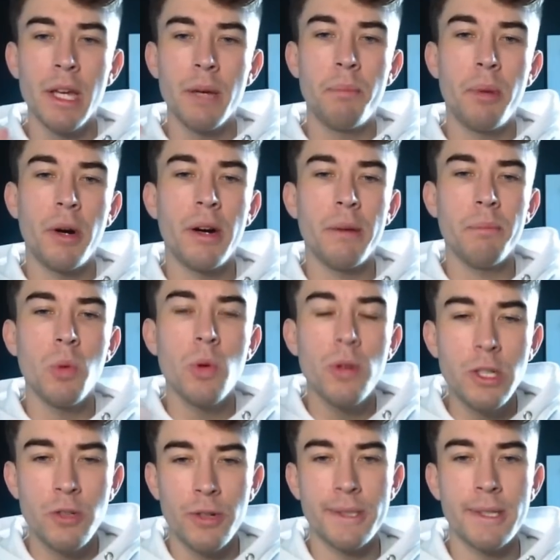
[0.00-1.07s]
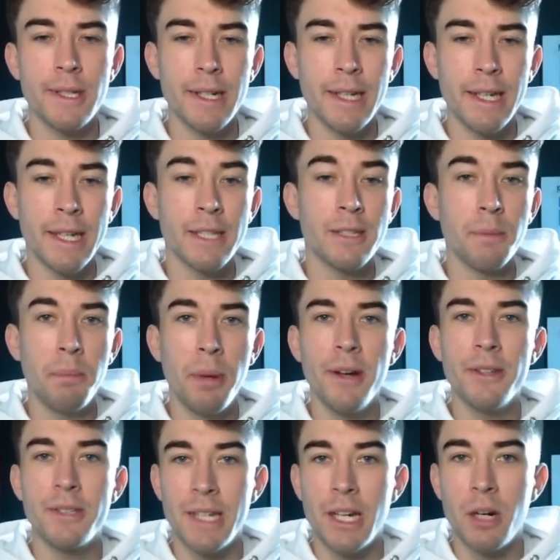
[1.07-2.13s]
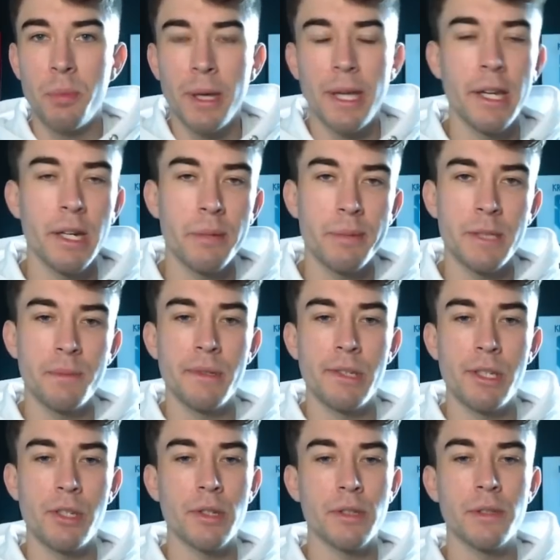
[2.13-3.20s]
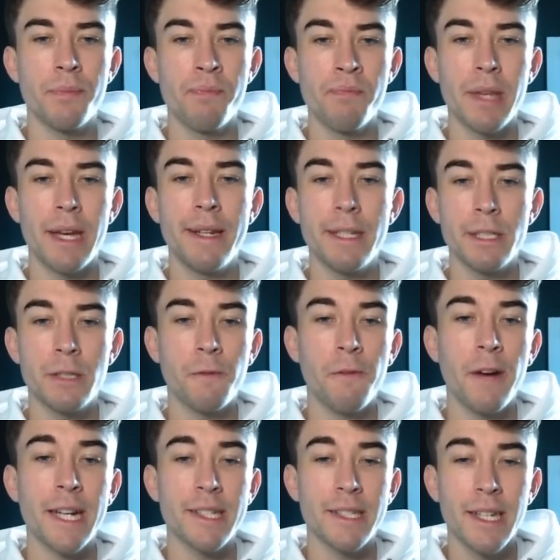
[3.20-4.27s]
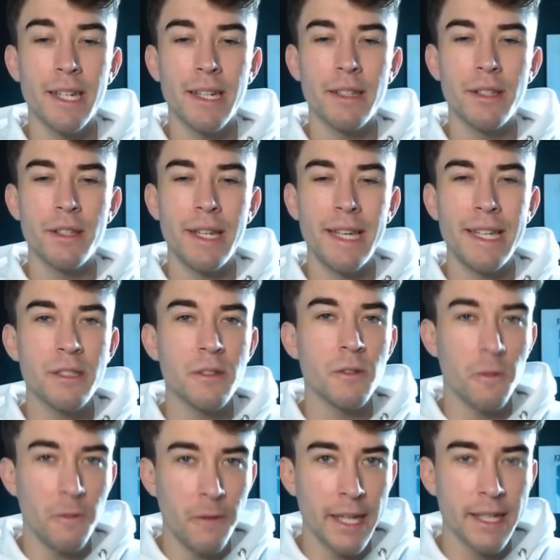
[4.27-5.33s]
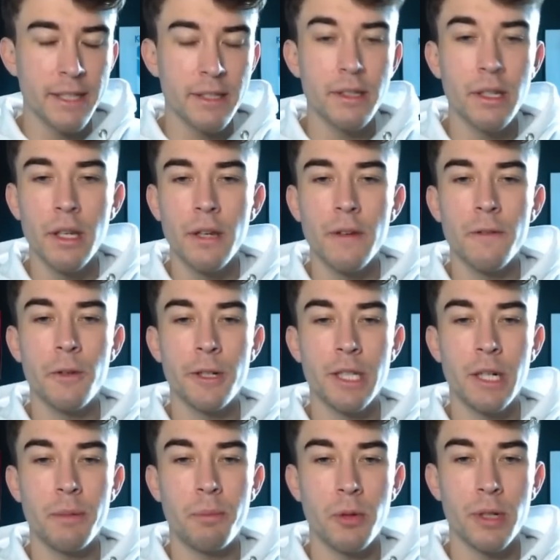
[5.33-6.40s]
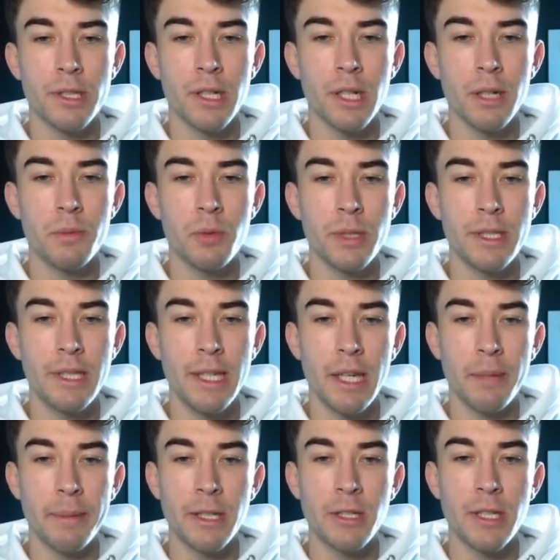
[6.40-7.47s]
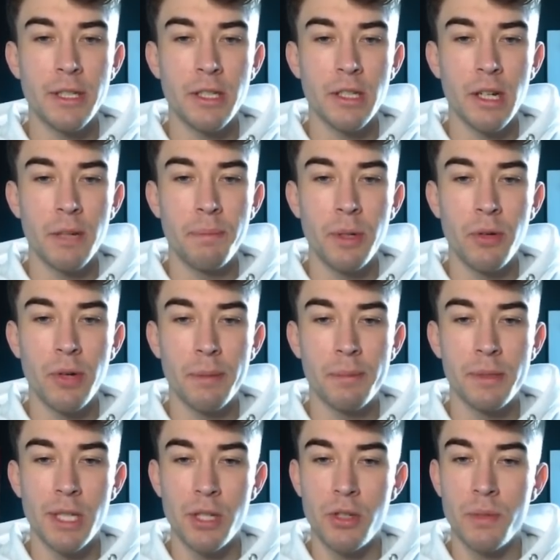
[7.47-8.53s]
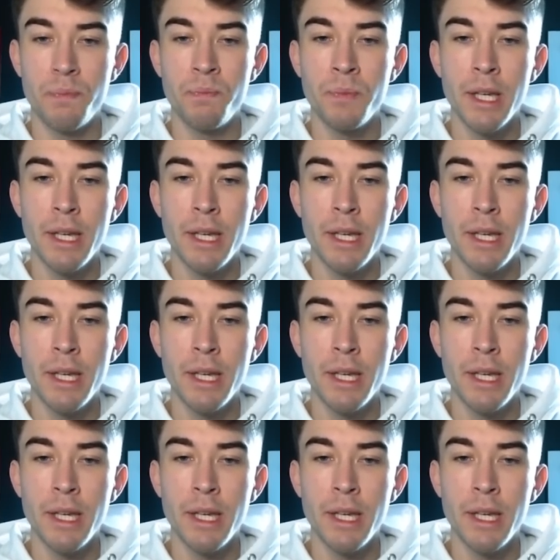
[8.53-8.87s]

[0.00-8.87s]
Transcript: But more interestingly, it's the personnel picking up these positions, and it's the fact that it isn't fixed. For example, at times we're seeing Manchester United build up possession